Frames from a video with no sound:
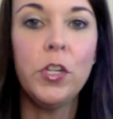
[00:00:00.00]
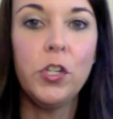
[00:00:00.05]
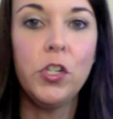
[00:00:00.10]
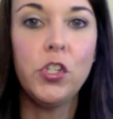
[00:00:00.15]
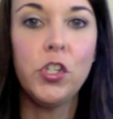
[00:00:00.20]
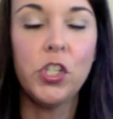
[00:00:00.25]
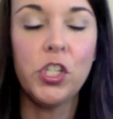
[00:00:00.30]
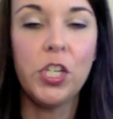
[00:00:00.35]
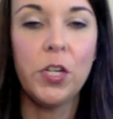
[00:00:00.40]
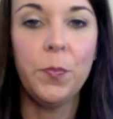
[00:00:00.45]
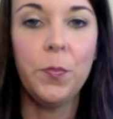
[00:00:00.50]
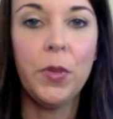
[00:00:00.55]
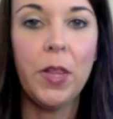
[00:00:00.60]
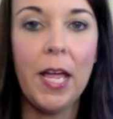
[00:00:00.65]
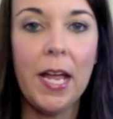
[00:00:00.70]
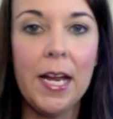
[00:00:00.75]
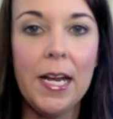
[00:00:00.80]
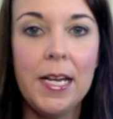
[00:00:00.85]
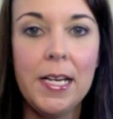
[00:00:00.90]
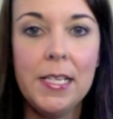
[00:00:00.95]
nutrition
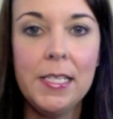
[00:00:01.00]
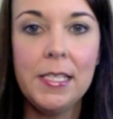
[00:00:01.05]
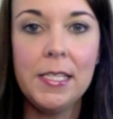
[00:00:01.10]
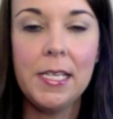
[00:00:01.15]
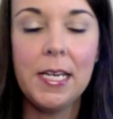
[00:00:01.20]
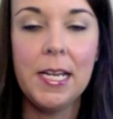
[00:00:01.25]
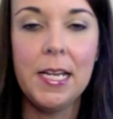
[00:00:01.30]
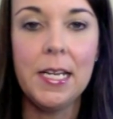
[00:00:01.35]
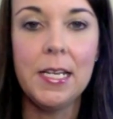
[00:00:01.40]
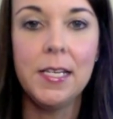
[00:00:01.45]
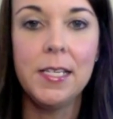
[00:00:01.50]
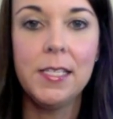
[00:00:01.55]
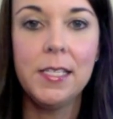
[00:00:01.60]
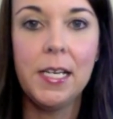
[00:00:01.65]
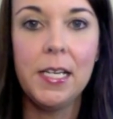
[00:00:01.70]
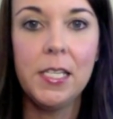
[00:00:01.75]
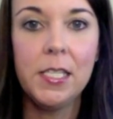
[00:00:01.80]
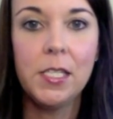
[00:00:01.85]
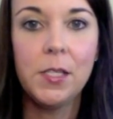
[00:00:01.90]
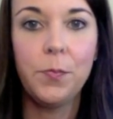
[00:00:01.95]
plays in
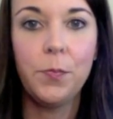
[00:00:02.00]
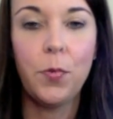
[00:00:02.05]
disease